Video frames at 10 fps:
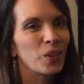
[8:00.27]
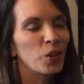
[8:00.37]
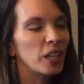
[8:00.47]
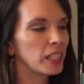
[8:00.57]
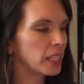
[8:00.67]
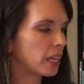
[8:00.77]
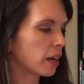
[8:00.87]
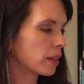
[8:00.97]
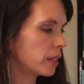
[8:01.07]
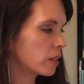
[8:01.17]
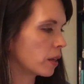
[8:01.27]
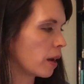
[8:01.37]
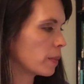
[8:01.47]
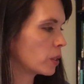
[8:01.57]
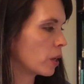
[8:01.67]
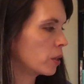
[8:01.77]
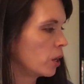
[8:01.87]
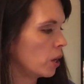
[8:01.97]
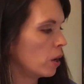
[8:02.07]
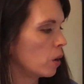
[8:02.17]
Crinkly, I got these on Amazon.
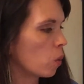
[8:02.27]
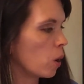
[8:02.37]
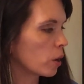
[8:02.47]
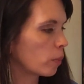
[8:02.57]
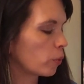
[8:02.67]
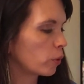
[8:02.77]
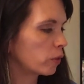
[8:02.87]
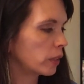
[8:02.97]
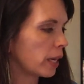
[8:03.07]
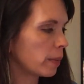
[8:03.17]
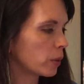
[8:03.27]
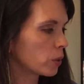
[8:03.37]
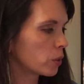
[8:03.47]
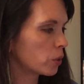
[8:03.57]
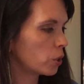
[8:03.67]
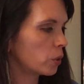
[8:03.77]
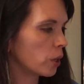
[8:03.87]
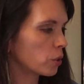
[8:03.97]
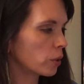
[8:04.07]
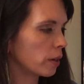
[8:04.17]
Waterproof labels,
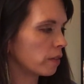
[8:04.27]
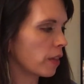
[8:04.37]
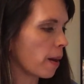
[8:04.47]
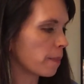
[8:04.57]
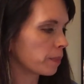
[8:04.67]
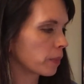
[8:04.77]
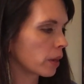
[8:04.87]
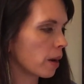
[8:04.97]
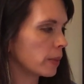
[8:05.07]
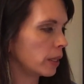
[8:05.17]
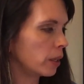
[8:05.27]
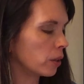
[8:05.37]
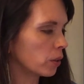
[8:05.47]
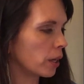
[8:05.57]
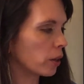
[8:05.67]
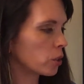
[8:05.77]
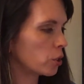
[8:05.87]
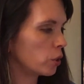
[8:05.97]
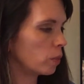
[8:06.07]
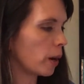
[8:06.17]
200 of them come in here. They are
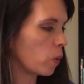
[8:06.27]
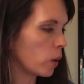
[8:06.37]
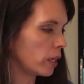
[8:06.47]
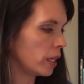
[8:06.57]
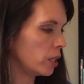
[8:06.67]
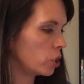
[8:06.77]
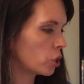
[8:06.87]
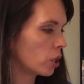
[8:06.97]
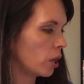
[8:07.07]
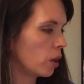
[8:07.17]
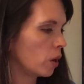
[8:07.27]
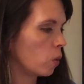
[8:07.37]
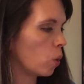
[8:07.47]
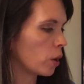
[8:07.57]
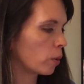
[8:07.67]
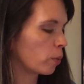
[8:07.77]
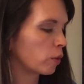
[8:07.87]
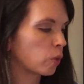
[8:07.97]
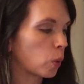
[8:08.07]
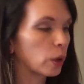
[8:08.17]
2 by 1 inch. Waterproof,
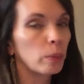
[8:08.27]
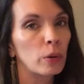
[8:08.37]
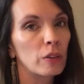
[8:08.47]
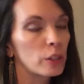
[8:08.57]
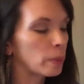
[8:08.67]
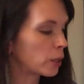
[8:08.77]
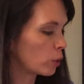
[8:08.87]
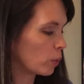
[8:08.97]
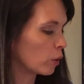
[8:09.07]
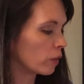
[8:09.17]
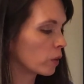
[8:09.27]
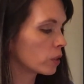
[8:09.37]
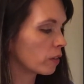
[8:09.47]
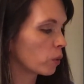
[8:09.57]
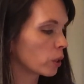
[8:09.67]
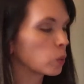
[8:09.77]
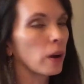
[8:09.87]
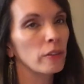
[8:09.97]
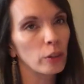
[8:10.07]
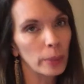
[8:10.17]
oil-proof, smudge-proof. Those have worked
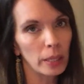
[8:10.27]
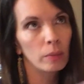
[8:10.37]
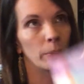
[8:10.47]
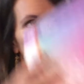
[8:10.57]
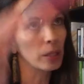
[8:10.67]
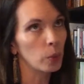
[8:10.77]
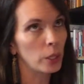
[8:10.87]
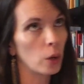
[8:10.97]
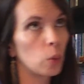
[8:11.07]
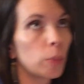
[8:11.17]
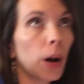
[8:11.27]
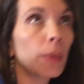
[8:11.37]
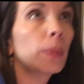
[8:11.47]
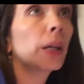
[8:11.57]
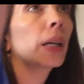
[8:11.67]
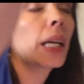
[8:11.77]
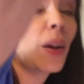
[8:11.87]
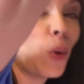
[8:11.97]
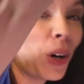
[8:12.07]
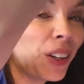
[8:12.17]
well for me because we know we're probably going to get
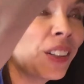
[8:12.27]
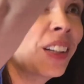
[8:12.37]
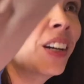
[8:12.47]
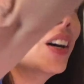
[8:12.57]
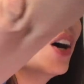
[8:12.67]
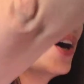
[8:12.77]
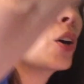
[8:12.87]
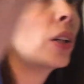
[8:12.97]
oil on our